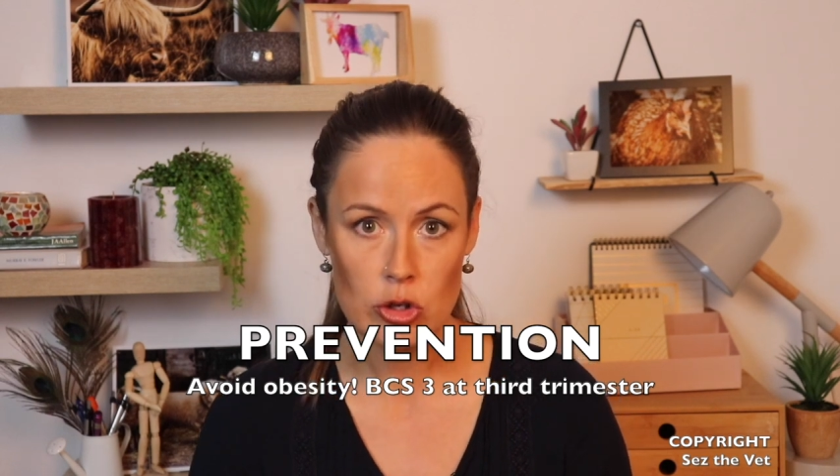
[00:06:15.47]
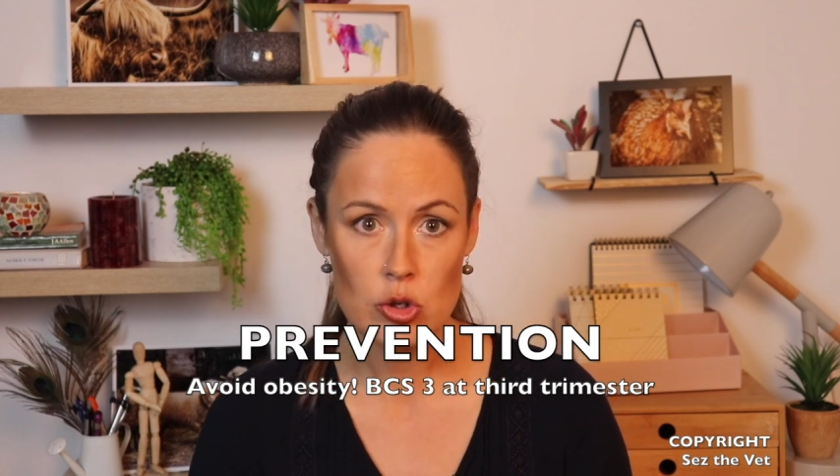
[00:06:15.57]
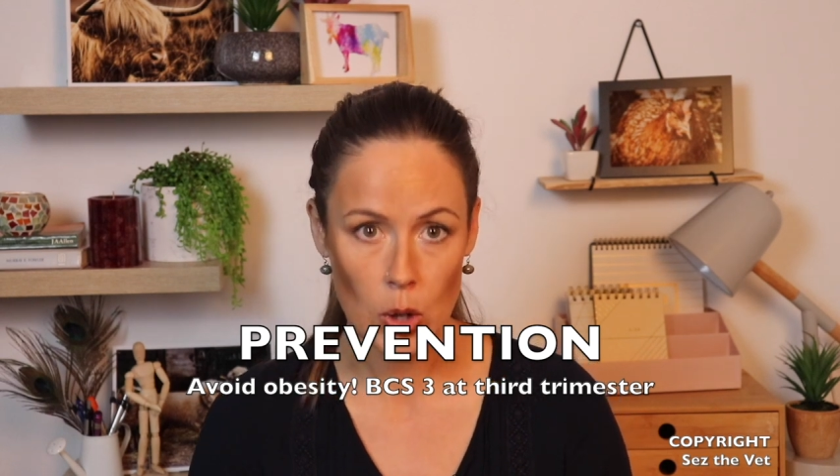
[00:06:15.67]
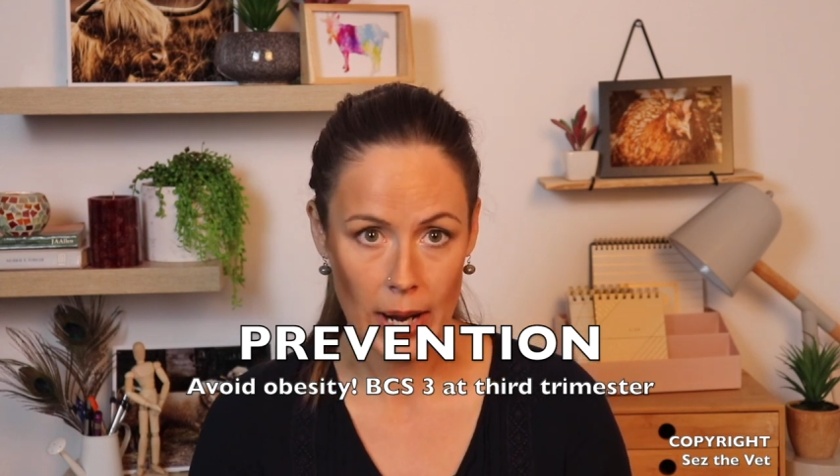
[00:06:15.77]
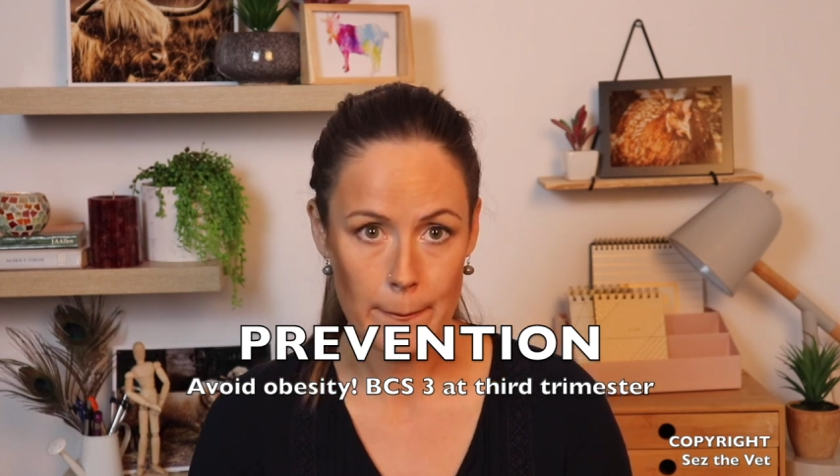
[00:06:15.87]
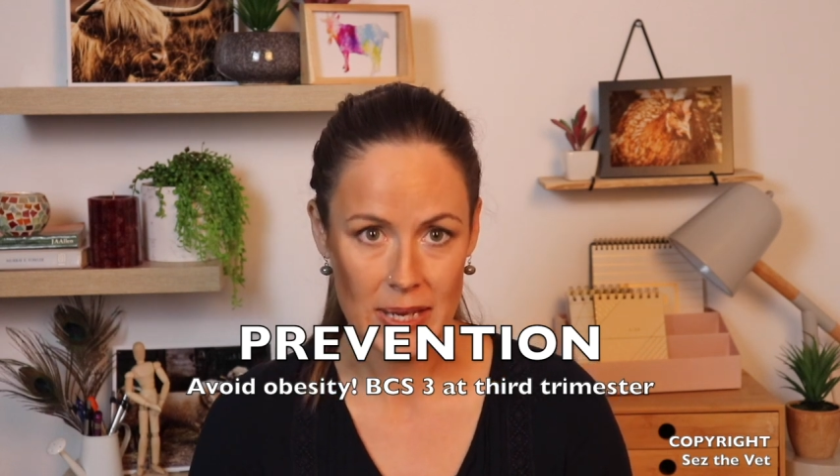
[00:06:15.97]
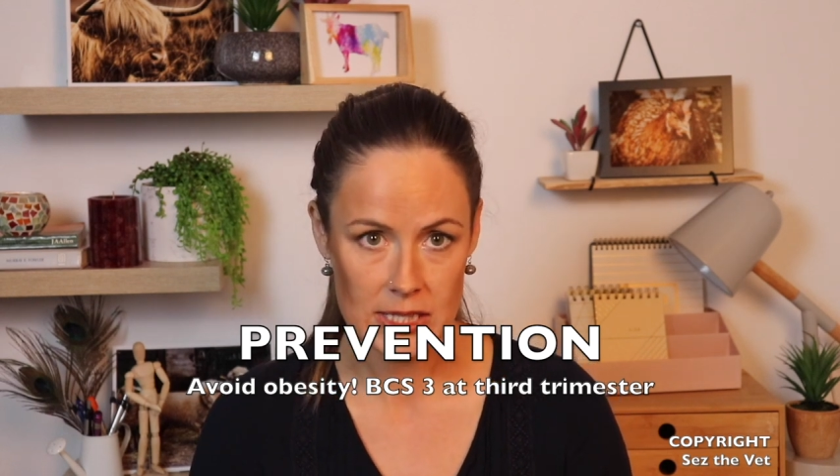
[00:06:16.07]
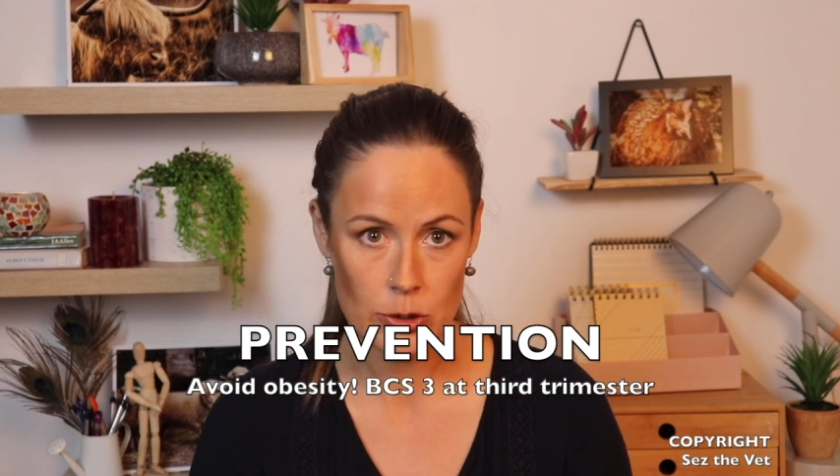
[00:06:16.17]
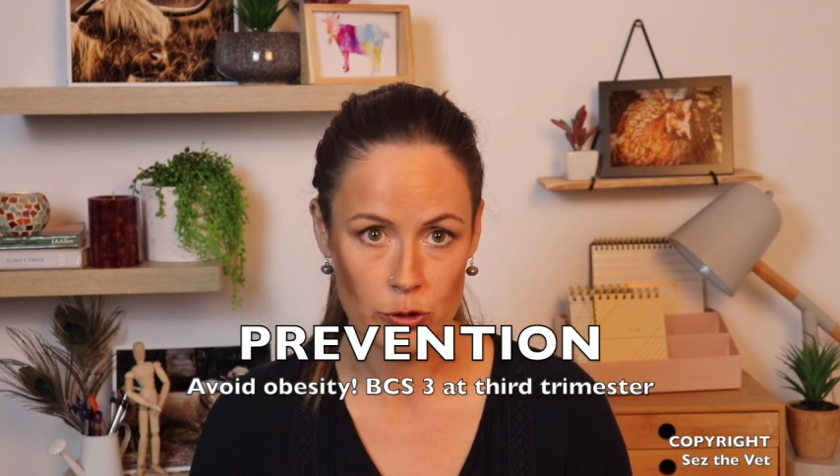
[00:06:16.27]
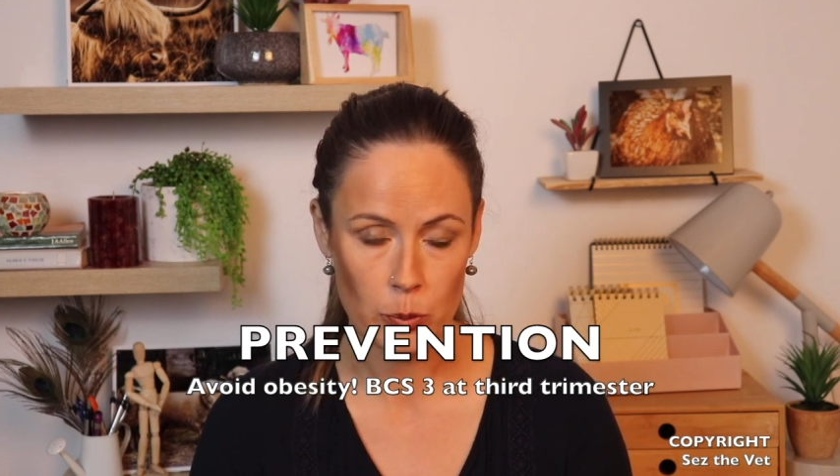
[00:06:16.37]

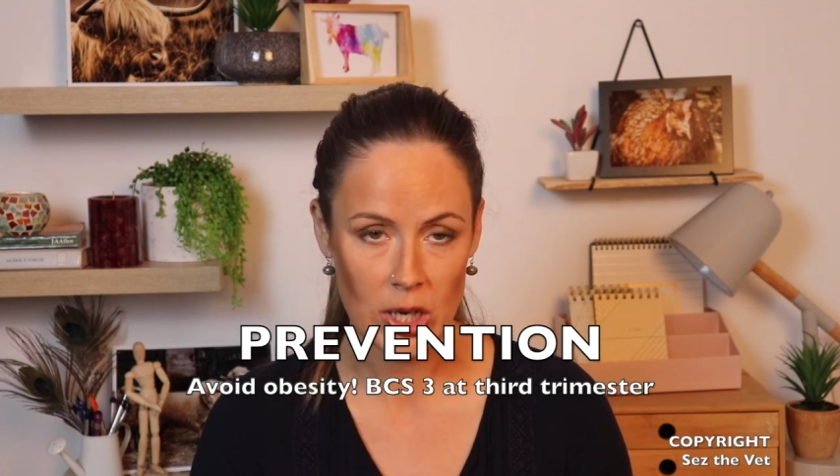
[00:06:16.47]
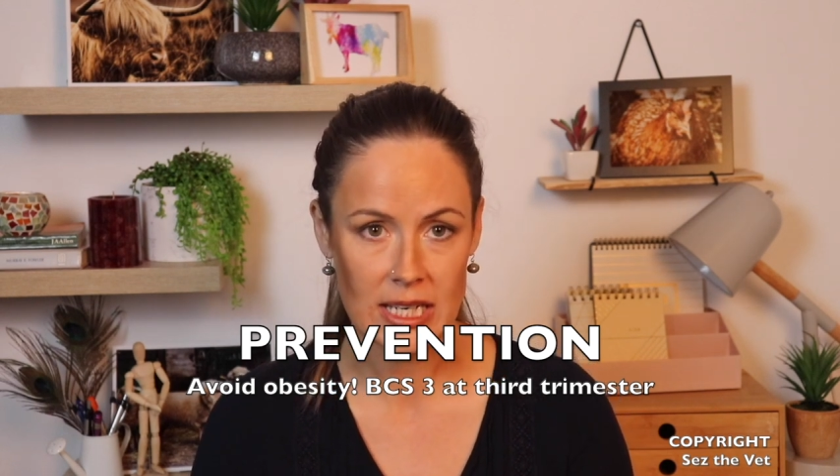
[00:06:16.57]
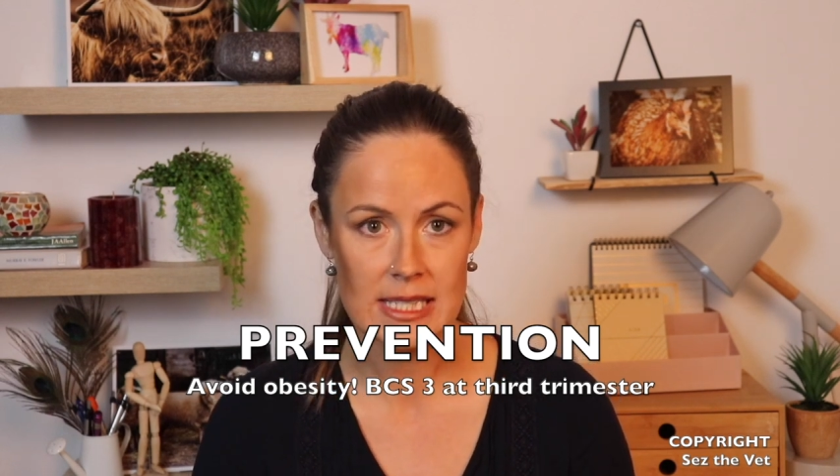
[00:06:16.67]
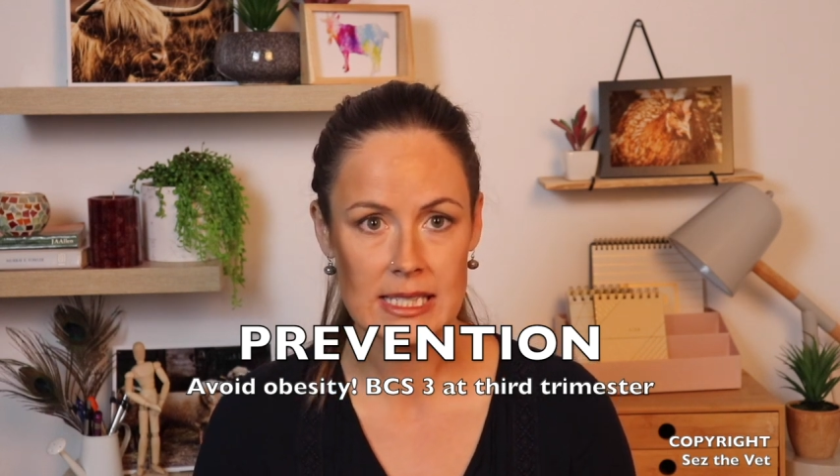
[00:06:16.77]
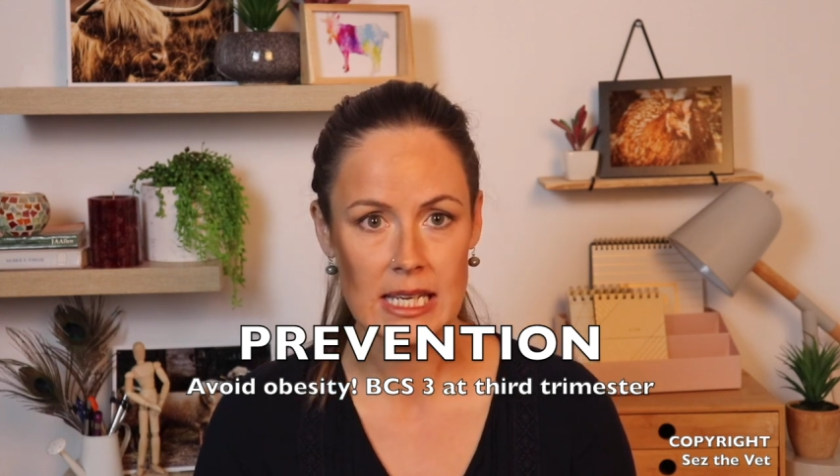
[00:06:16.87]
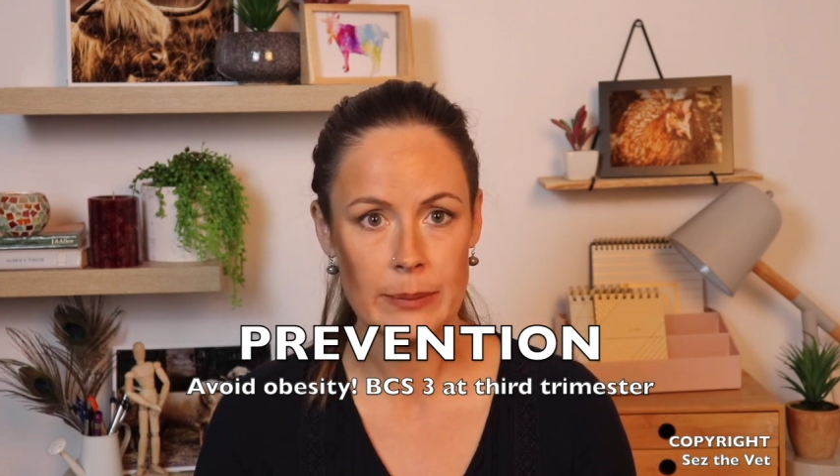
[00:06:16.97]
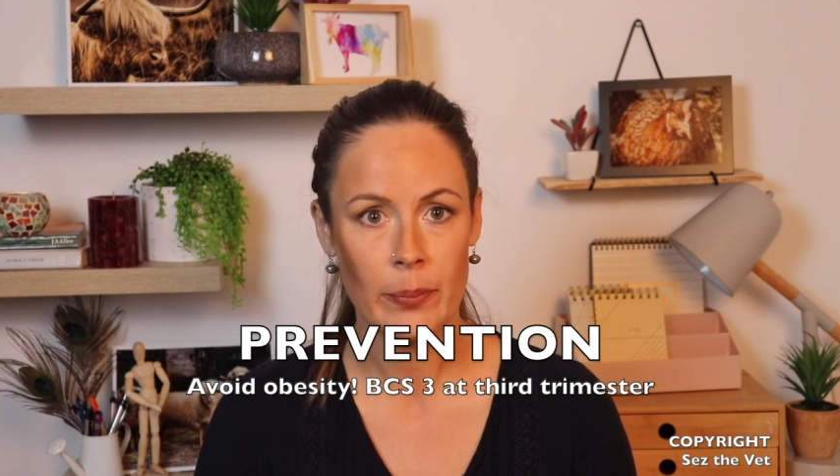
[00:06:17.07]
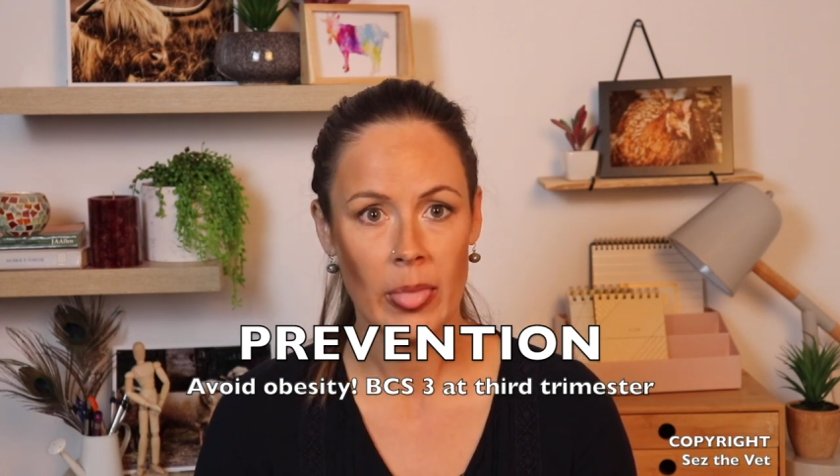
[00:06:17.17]
trimester of pregnancy.